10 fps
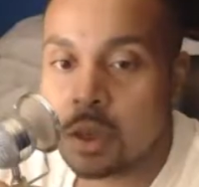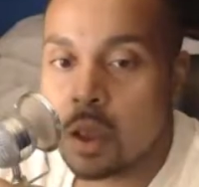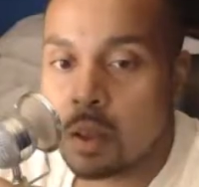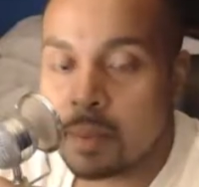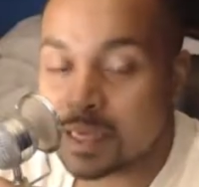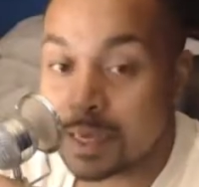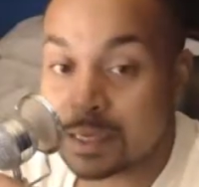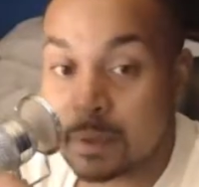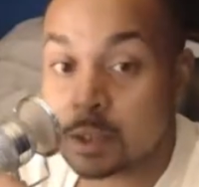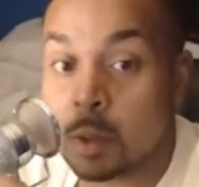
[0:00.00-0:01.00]
because I
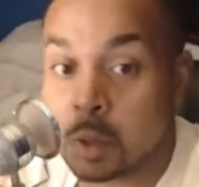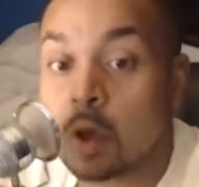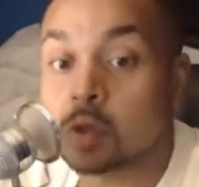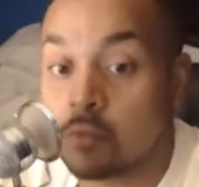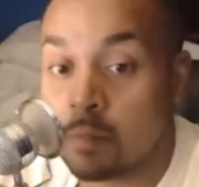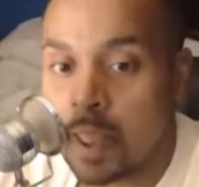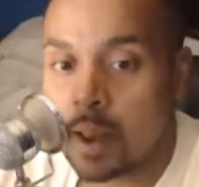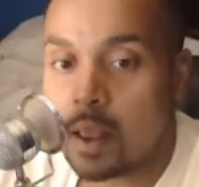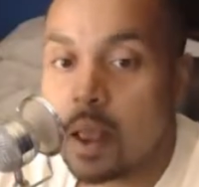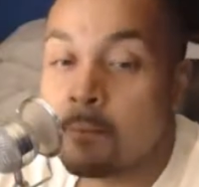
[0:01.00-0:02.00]
expected so much also from that.
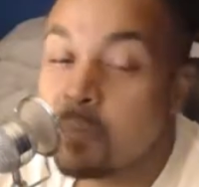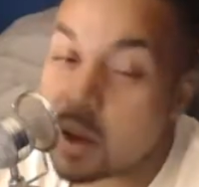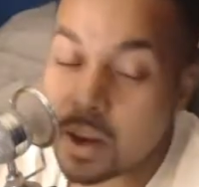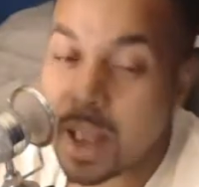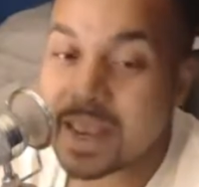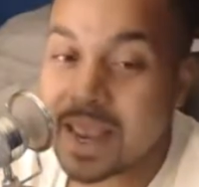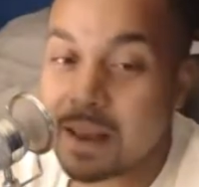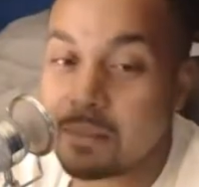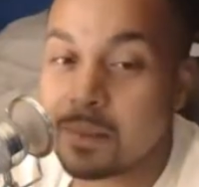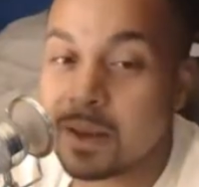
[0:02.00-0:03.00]
But I
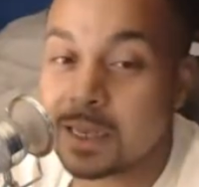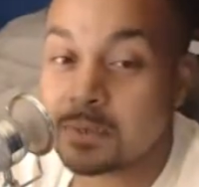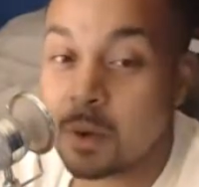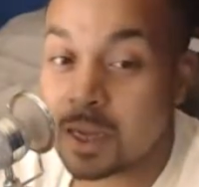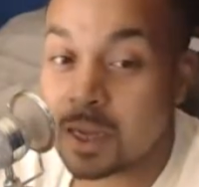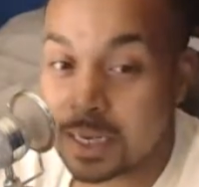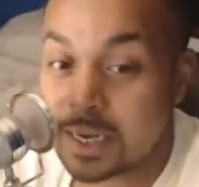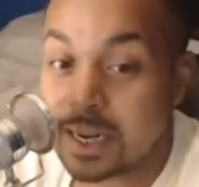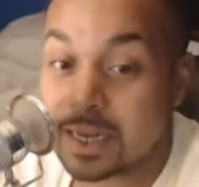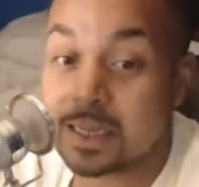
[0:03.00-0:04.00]
can't be disappointed because I didn't
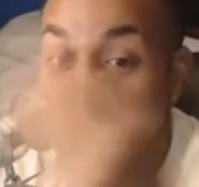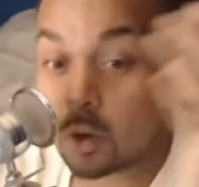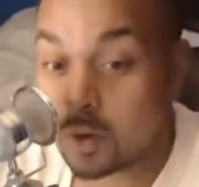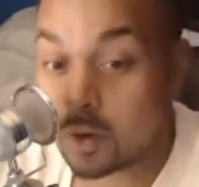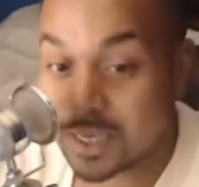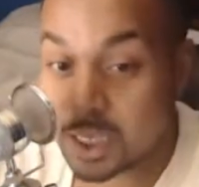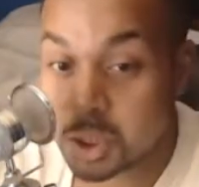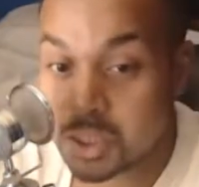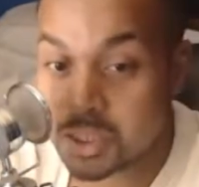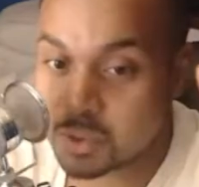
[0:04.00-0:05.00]
get to see the glorious entrance,
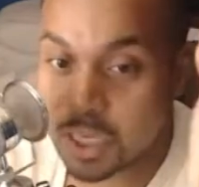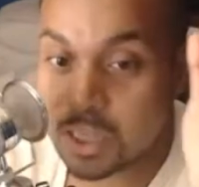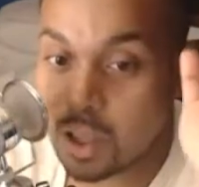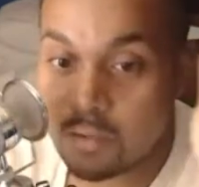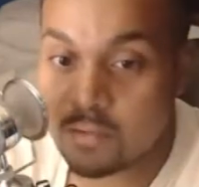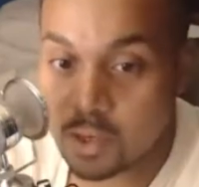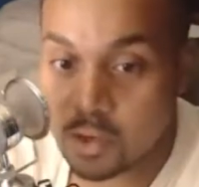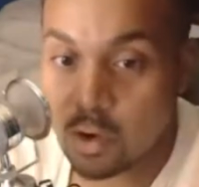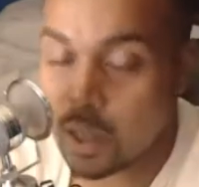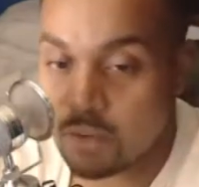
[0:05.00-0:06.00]
which I love, and I
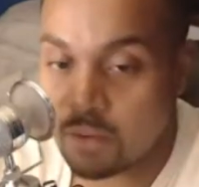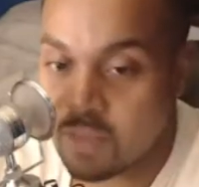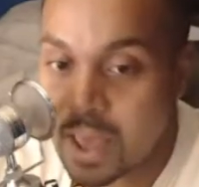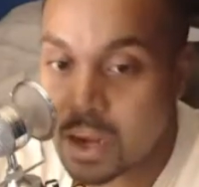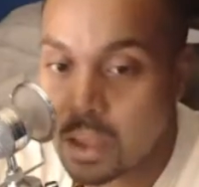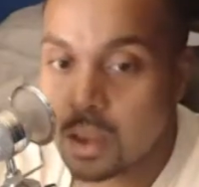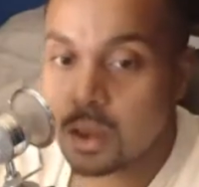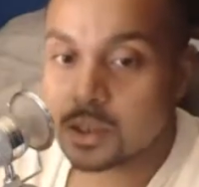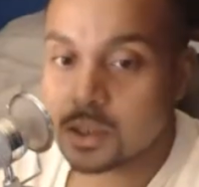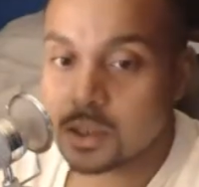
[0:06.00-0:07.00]
love that.
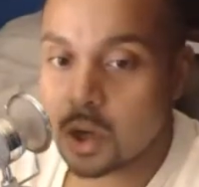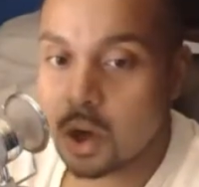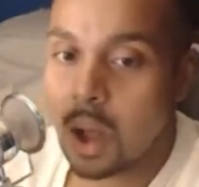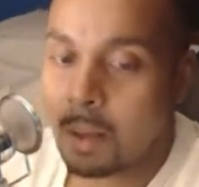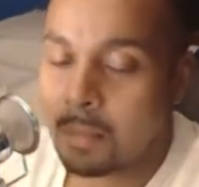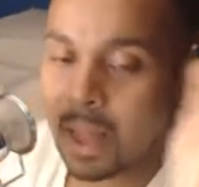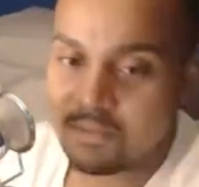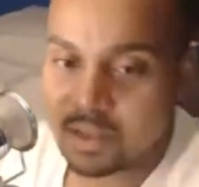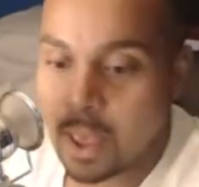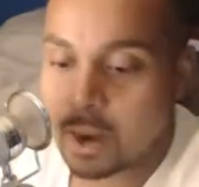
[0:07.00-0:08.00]
So I'm not gonna give to that.
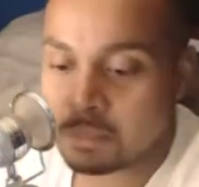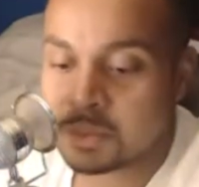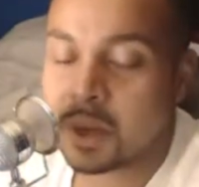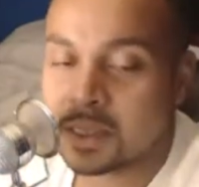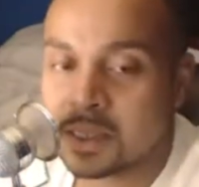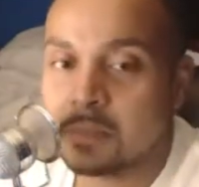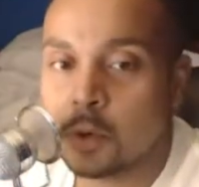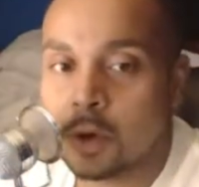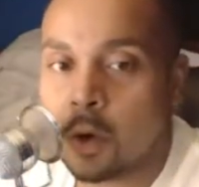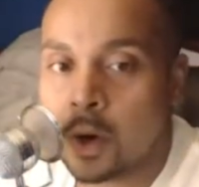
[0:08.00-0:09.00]
I'm just probably gonna say between
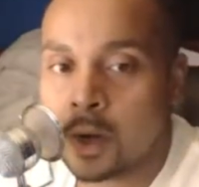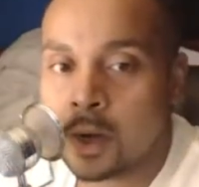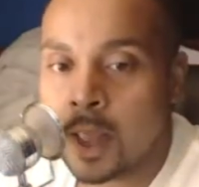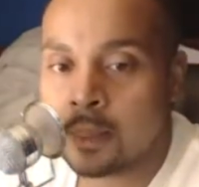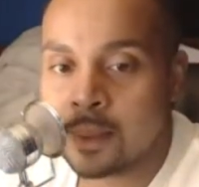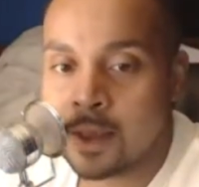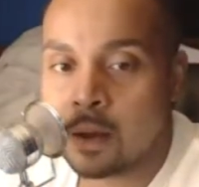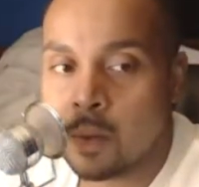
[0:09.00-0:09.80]
Orton and the women's